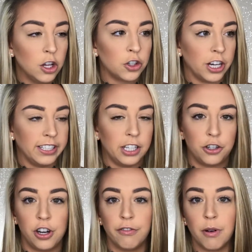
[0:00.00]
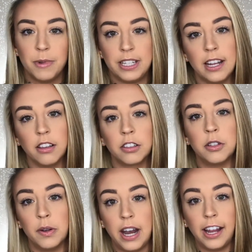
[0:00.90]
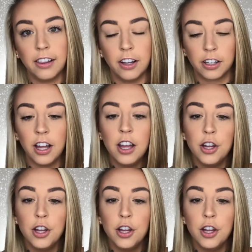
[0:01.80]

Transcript: transition from a day look to a night look.